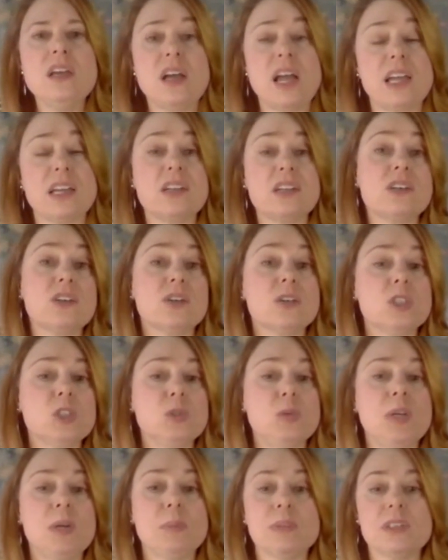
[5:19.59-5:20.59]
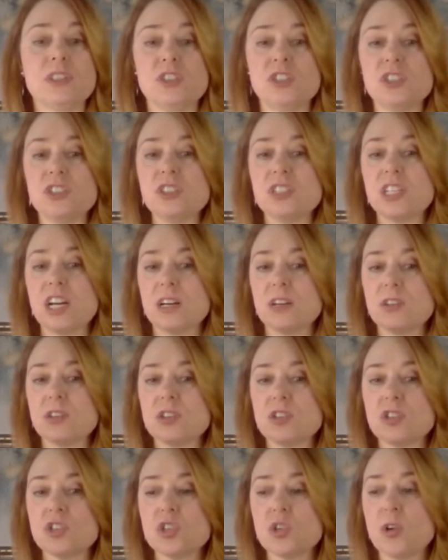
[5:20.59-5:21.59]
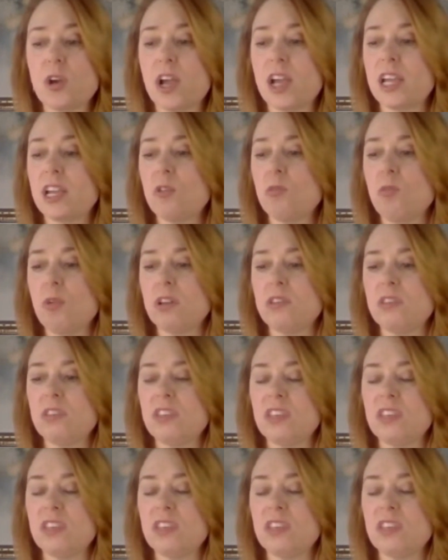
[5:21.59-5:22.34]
I encourage people to just start trying one